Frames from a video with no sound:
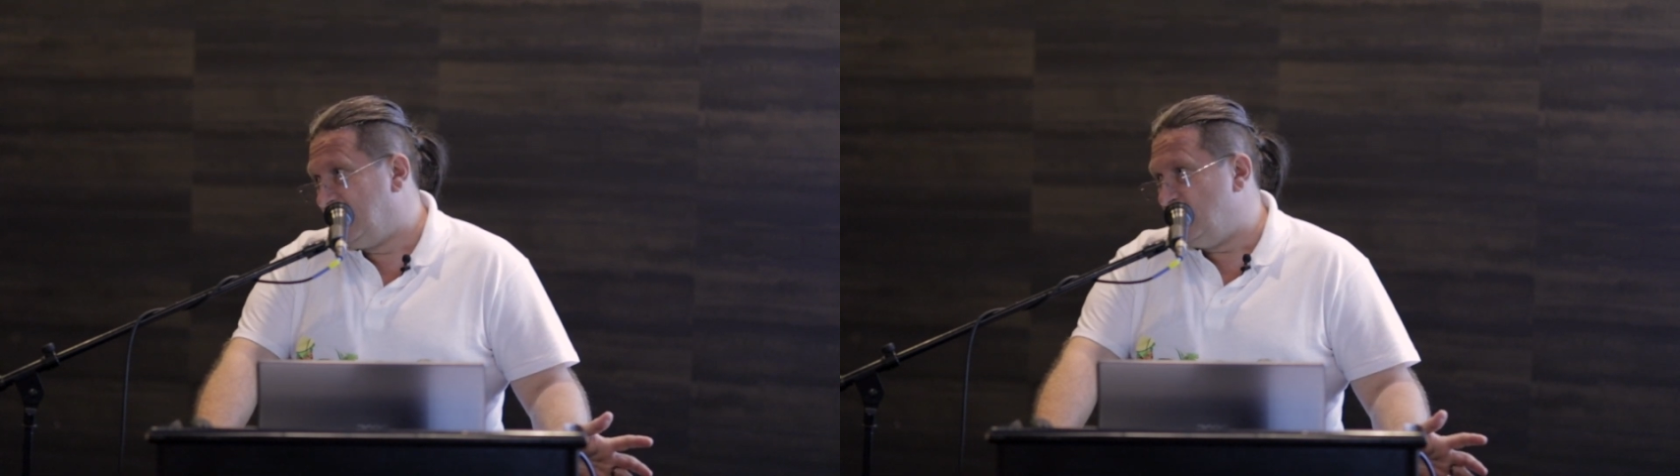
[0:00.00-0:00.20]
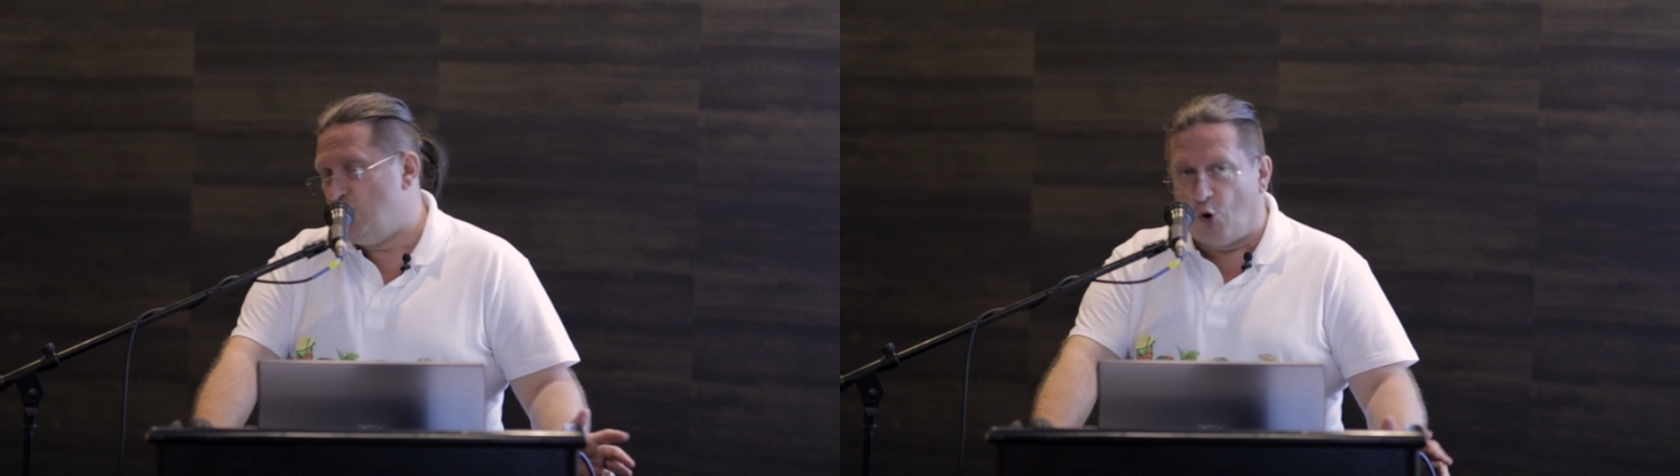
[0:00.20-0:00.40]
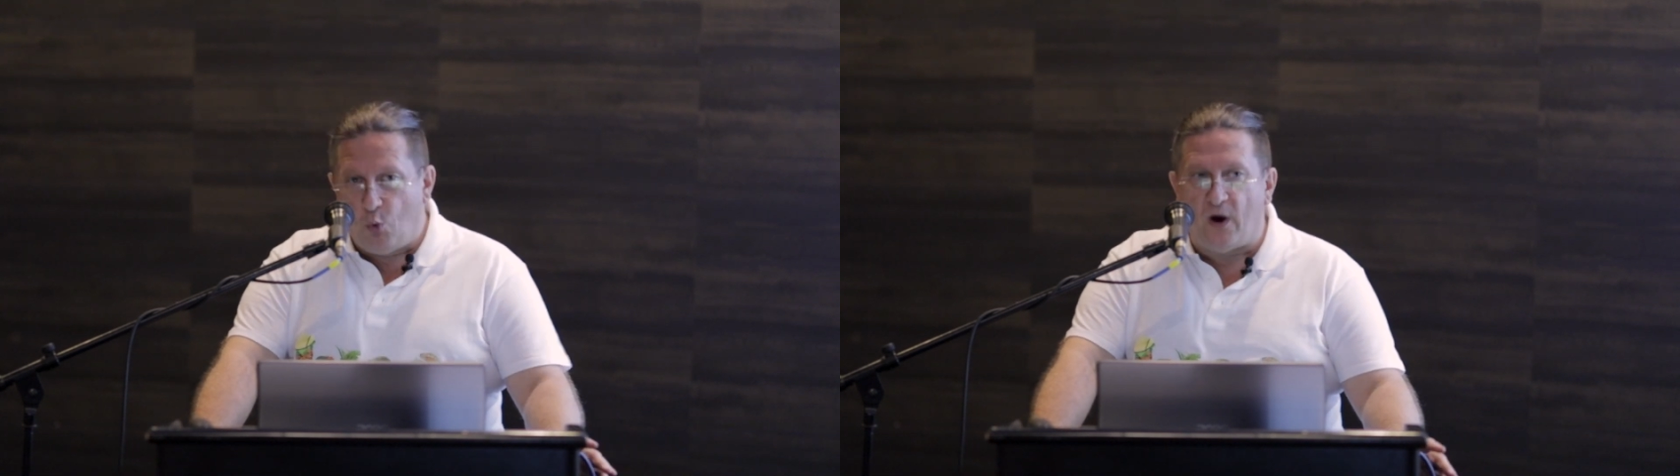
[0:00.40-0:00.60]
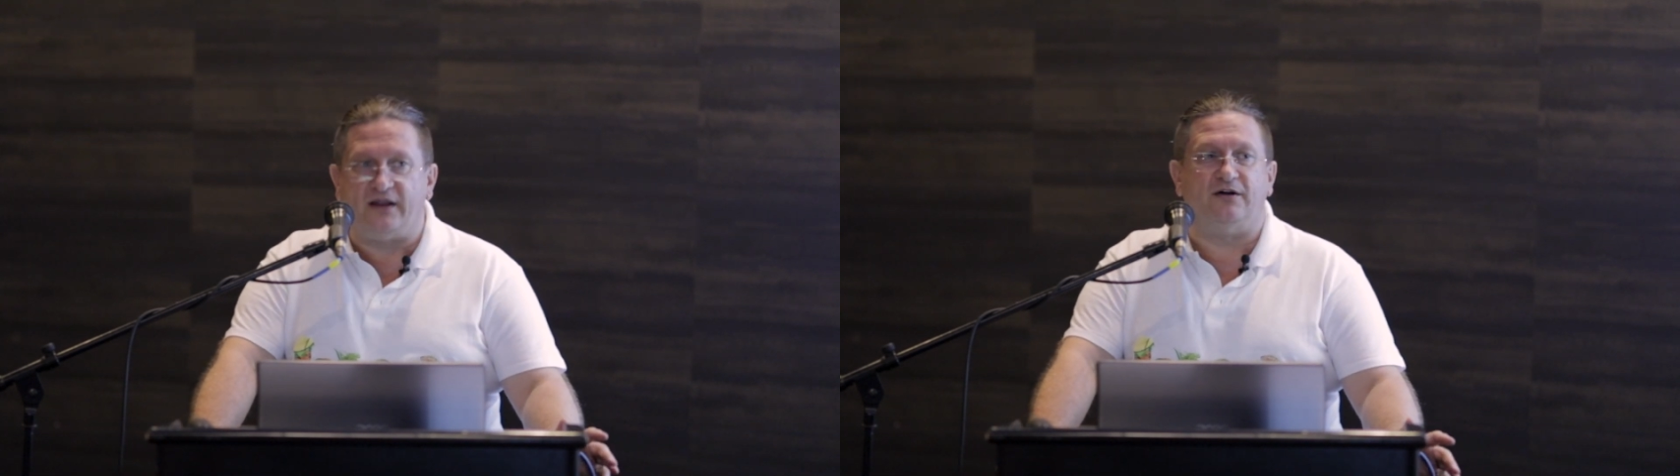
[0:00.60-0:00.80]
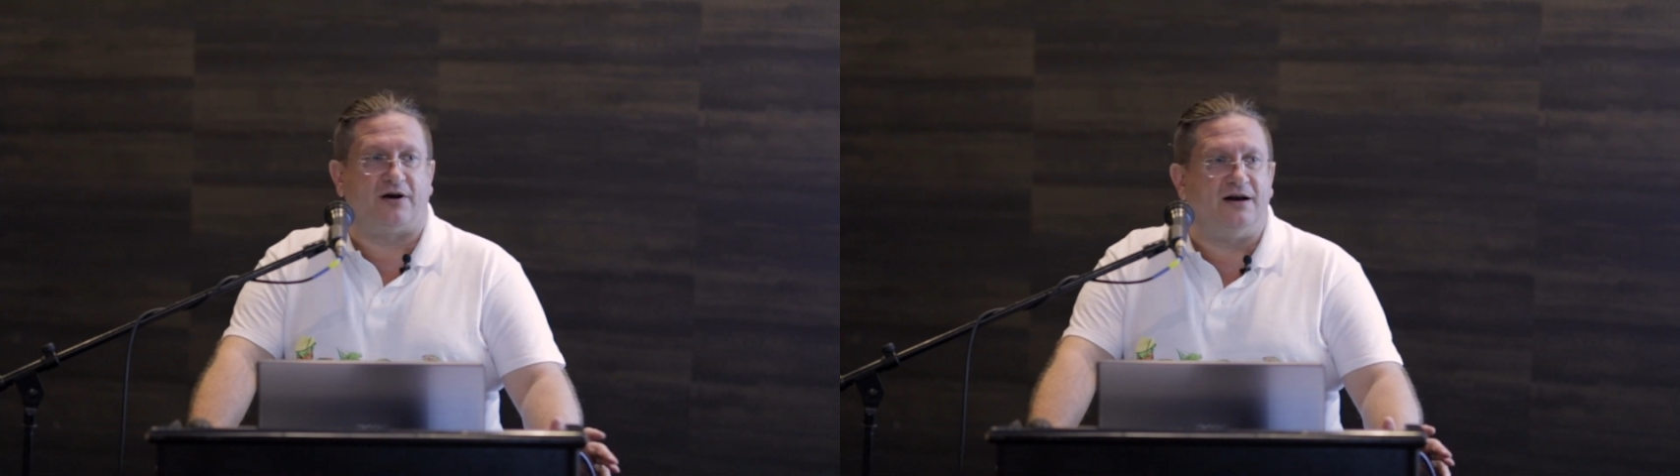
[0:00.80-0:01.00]
No
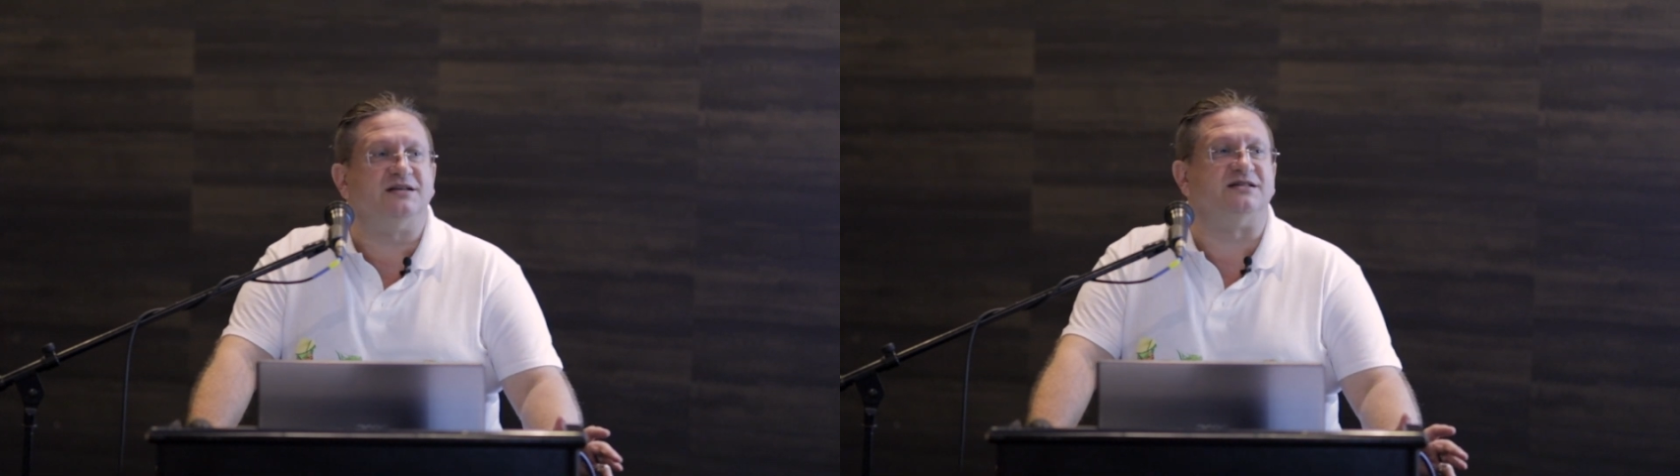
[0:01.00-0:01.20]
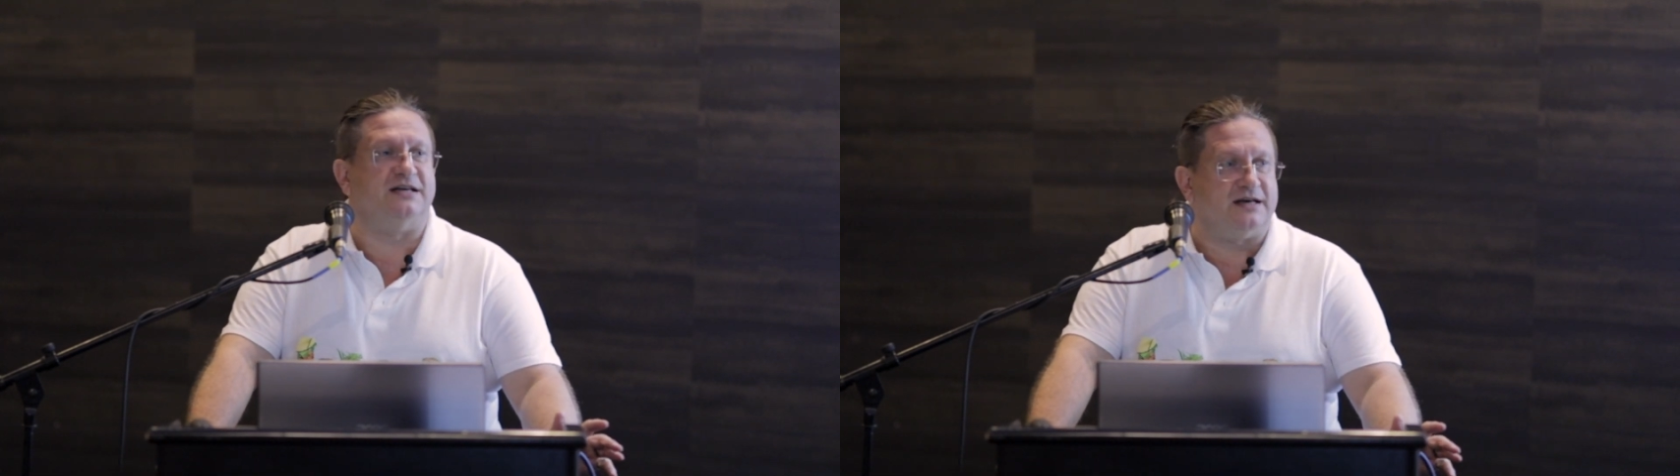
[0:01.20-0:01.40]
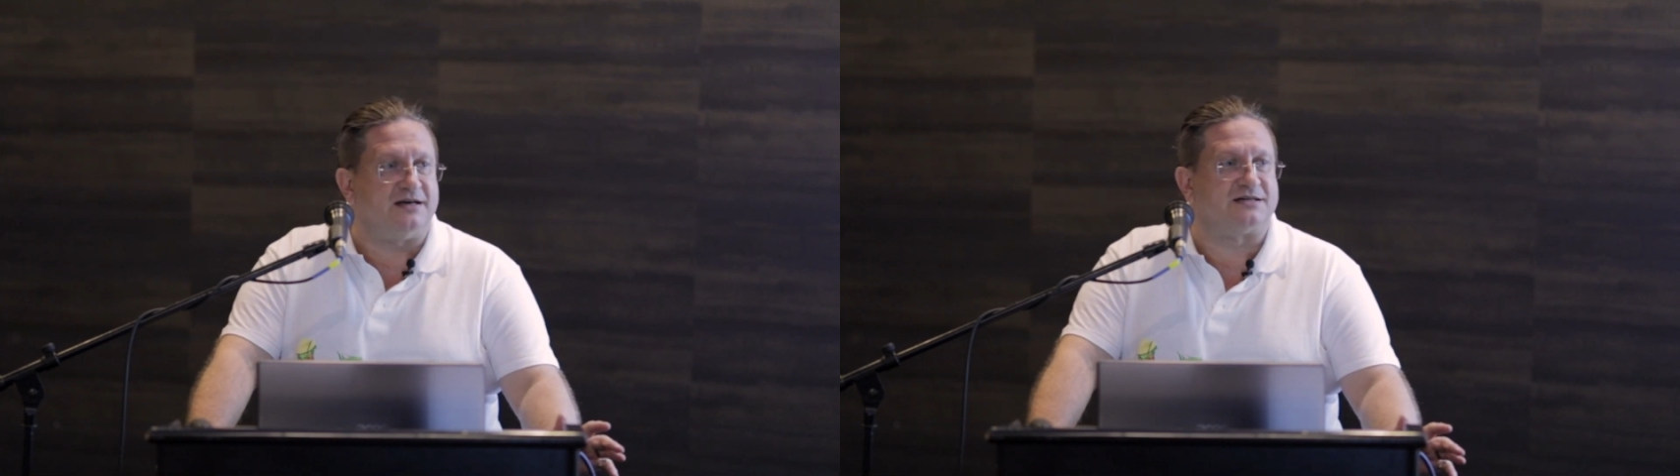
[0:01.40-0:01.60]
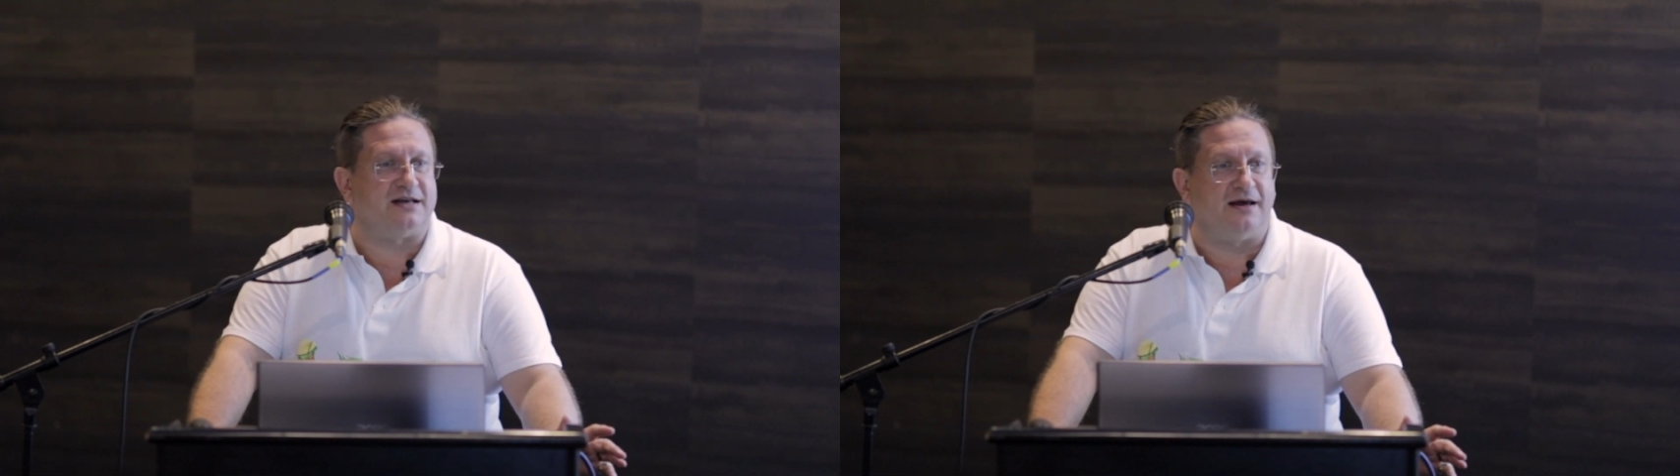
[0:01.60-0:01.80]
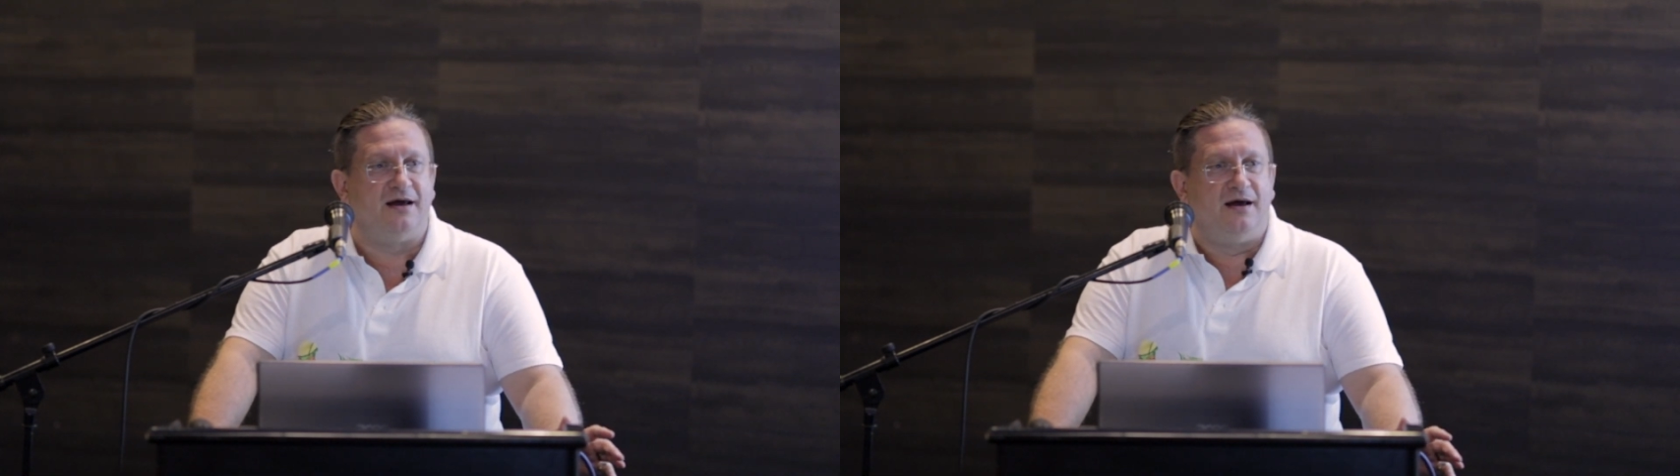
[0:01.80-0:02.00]
one really
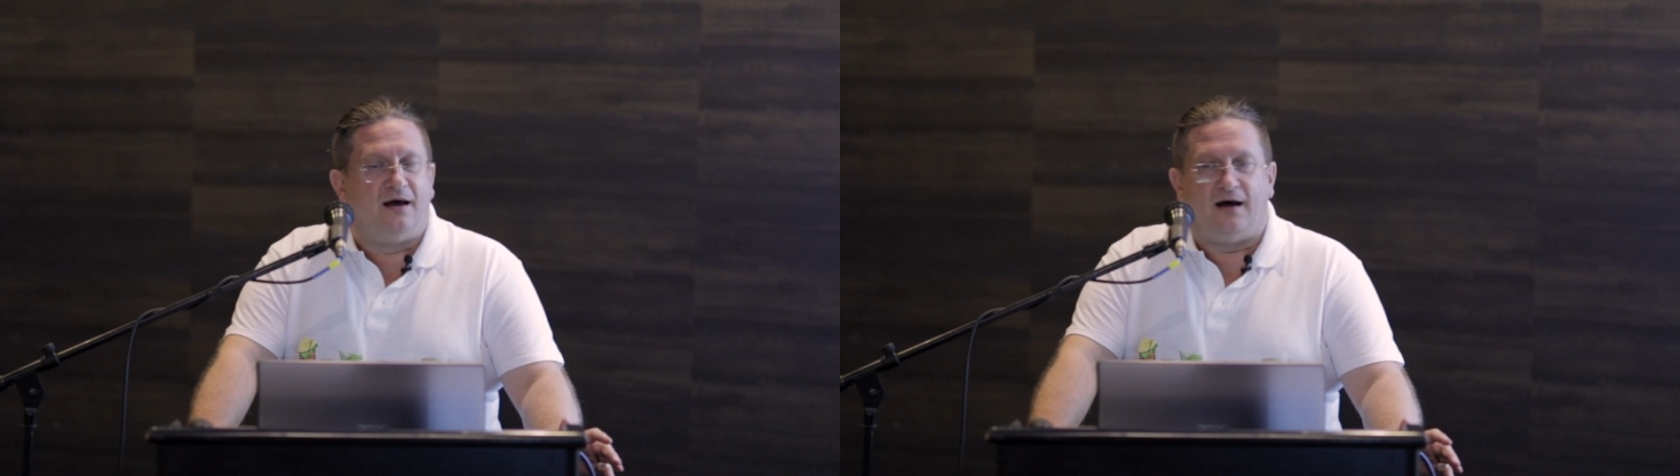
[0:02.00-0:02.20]
seriously